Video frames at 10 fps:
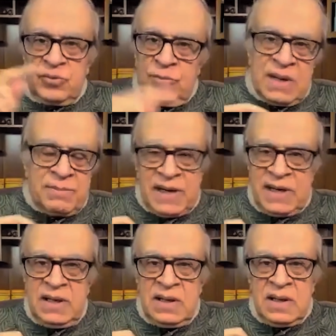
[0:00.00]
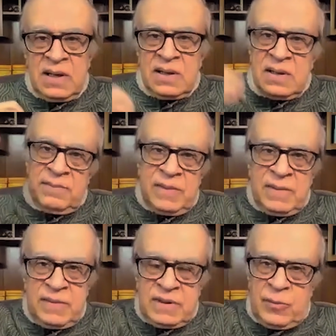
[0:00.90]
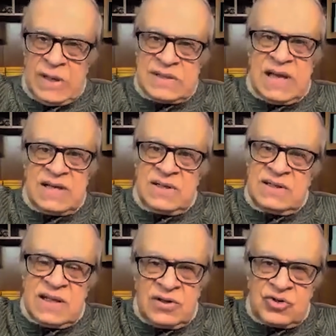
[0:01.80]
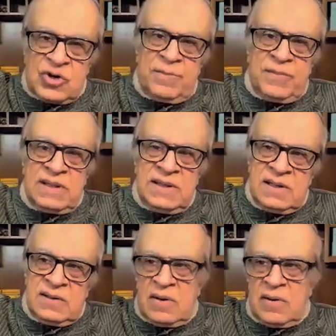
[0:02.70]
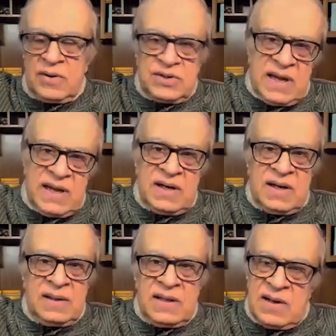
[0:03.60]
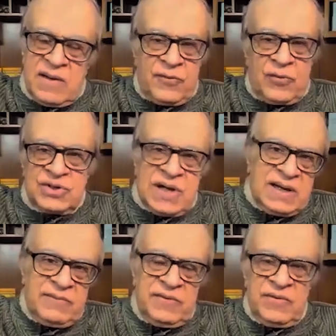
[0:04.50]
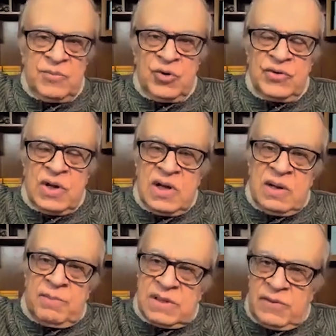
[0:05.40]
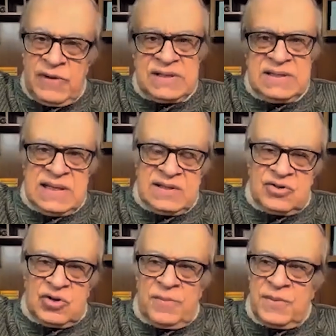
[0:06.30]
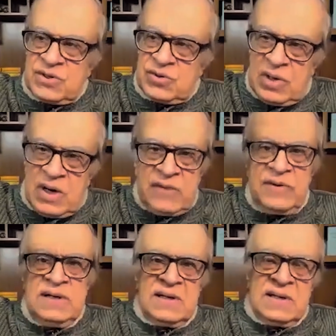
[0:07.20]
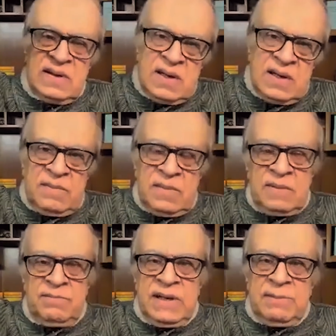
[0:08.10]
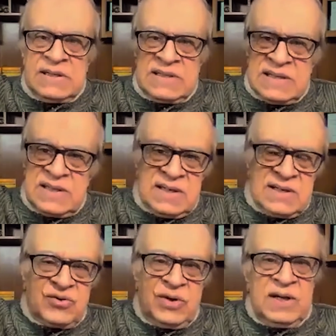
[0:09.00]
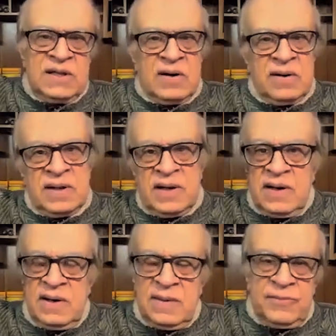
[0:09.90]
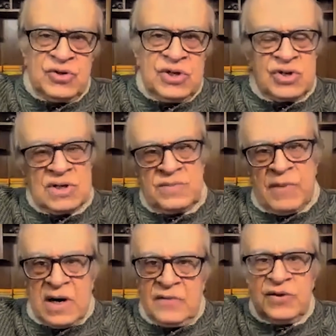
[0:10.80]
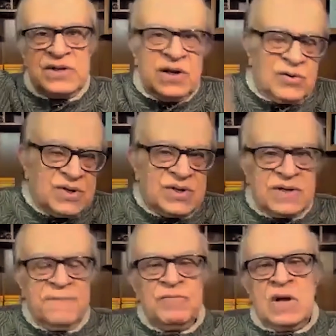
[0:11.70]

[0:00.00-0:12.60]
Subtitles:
to make money. The West is at the top, and then or China, and then of course China we've removed, but the West is at the top, and so a lot of Indian in big business industry they're in the positions part of this ecosystem.